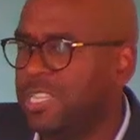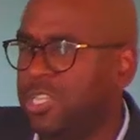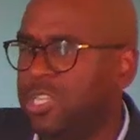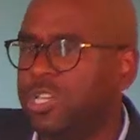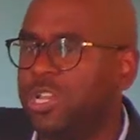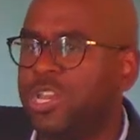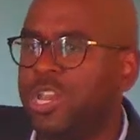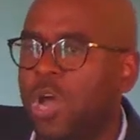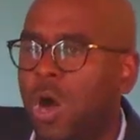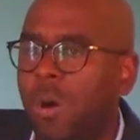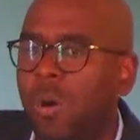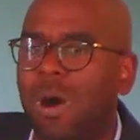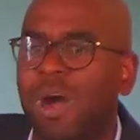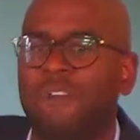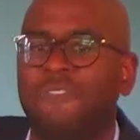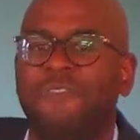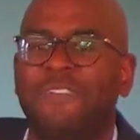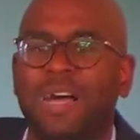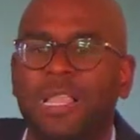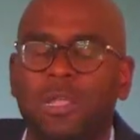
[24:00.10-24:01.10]
to our
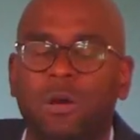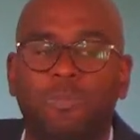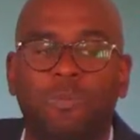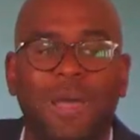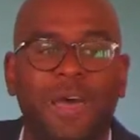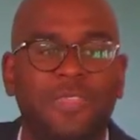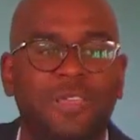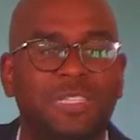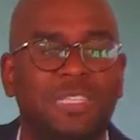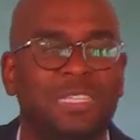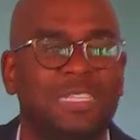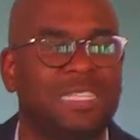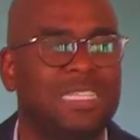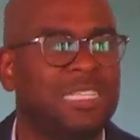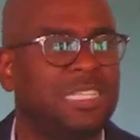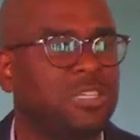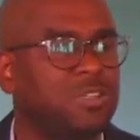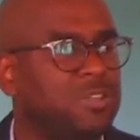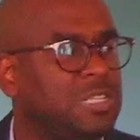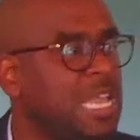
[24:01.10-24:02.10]
fellow brothers and
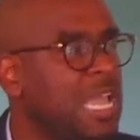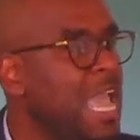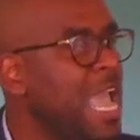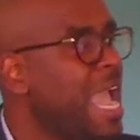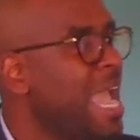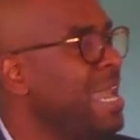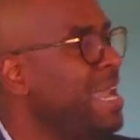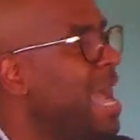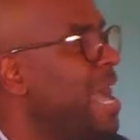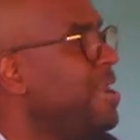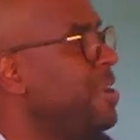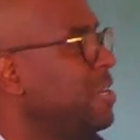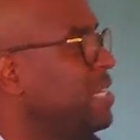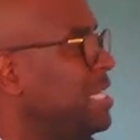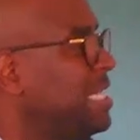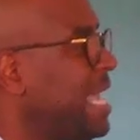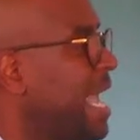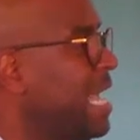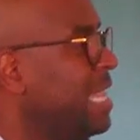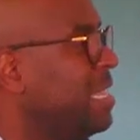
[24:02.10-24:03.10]
sisters and
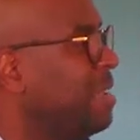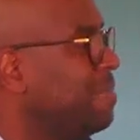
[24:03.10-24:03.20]
understand them,